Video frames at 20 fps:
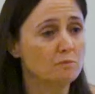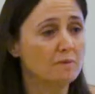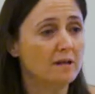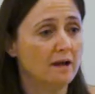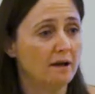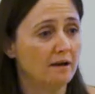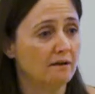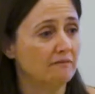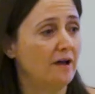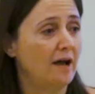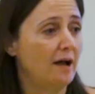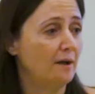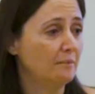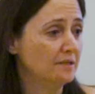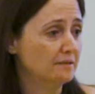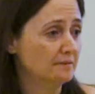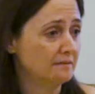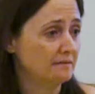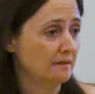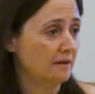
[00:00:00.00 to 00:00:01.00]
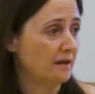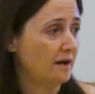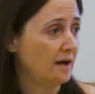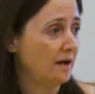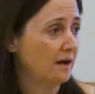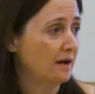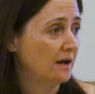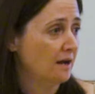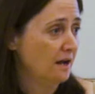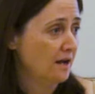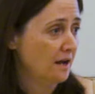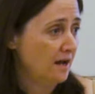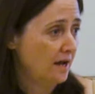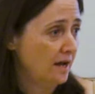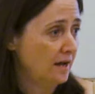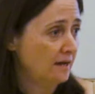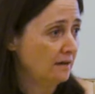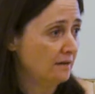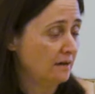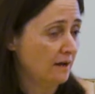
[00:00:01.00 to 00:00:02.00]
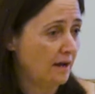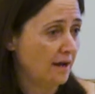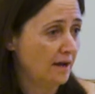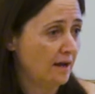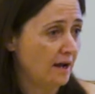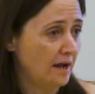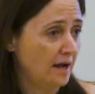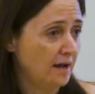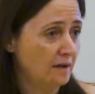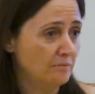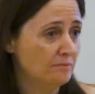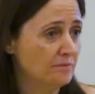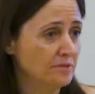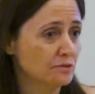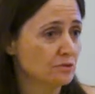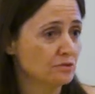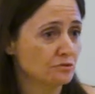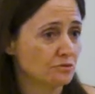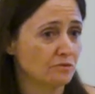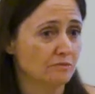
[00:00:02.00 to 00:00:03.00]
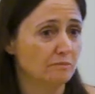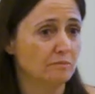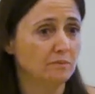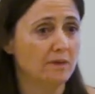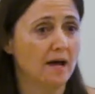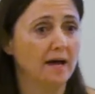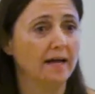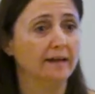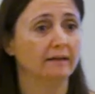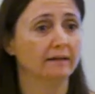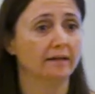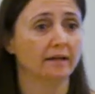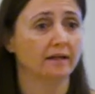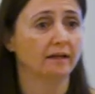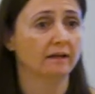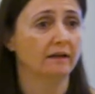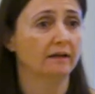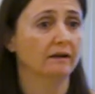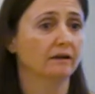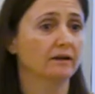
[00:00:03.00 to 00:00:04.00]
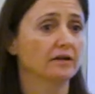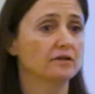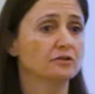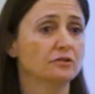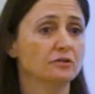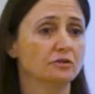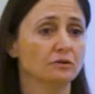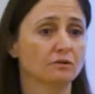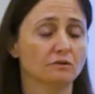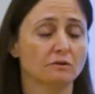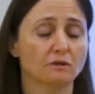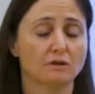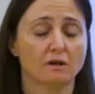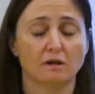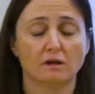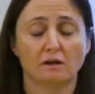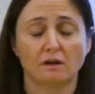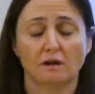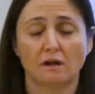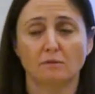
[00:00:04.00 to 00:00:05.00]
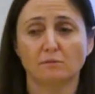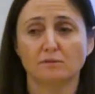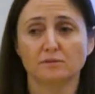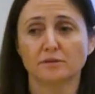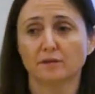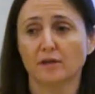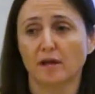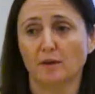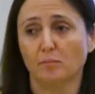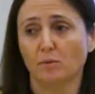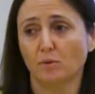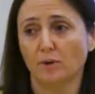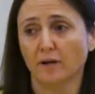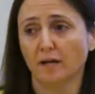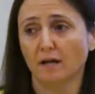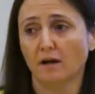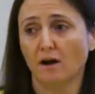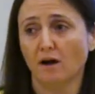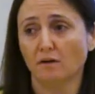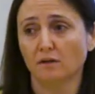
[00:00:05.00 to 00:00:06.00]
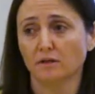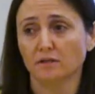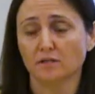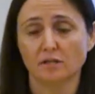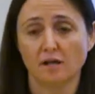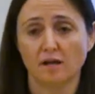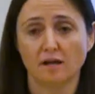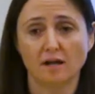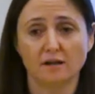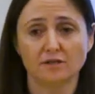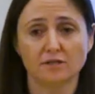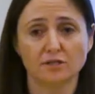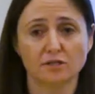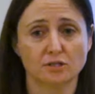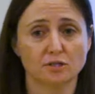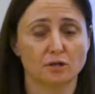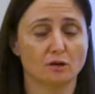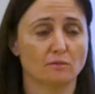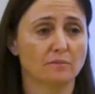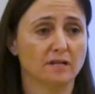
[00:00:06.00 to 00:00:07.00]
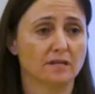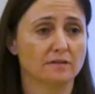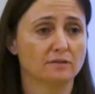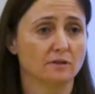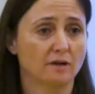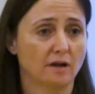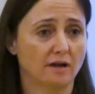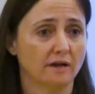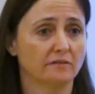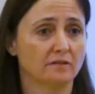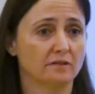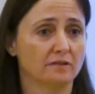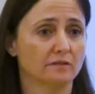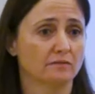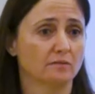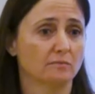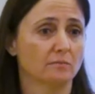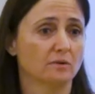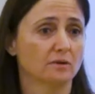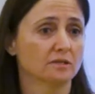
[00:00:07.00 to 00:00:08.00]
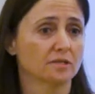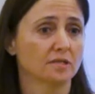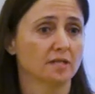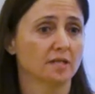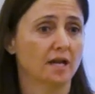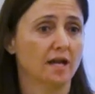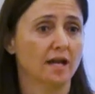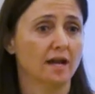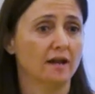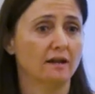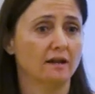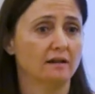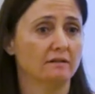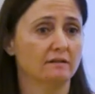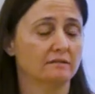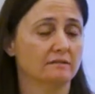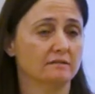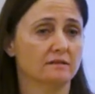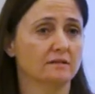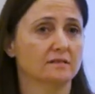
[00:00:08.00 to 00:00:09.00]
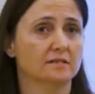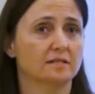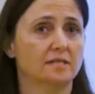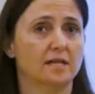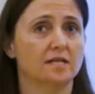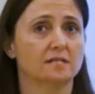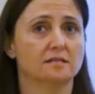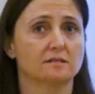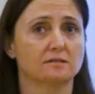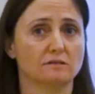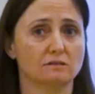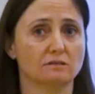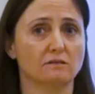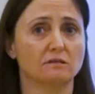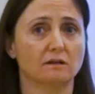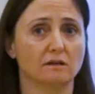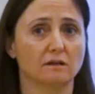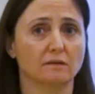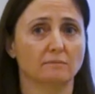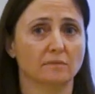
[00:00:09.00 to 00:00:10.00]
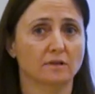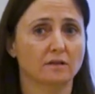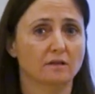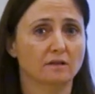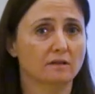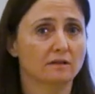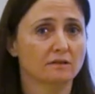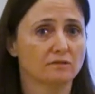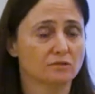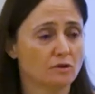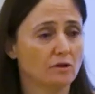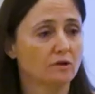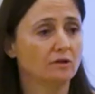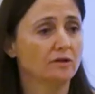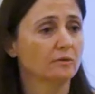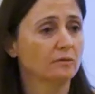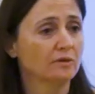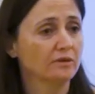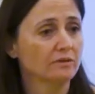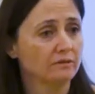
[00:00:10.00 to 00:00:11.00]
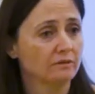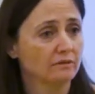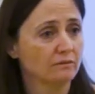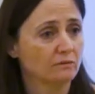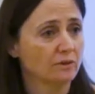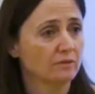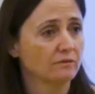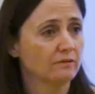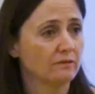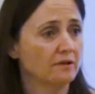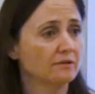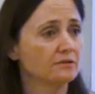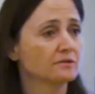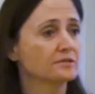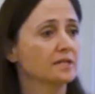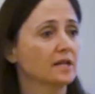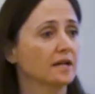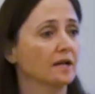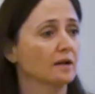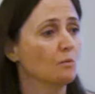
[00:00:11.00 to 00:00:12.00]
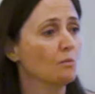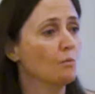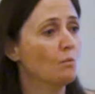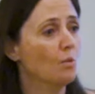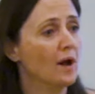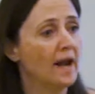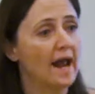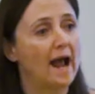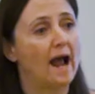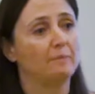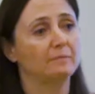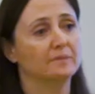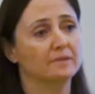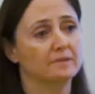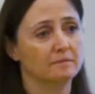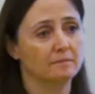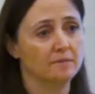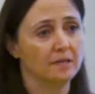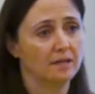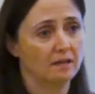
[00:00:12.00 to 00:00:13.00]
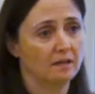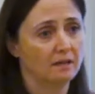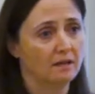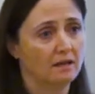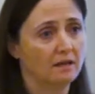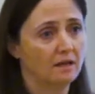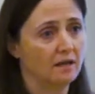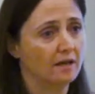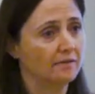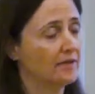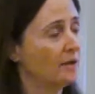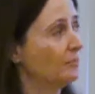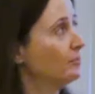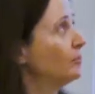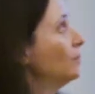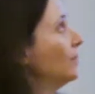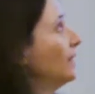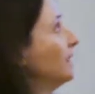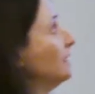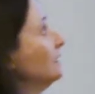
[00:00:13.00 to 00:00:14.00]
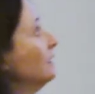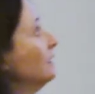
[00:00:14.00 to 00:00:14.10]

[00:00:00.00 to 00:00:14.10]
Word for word: me out of habits that I had been just sort of blindly adhering to up until that point in college. It actually turned me into kind of a different person. And I, to this day, still am struggling with understanding what happened to me at that point.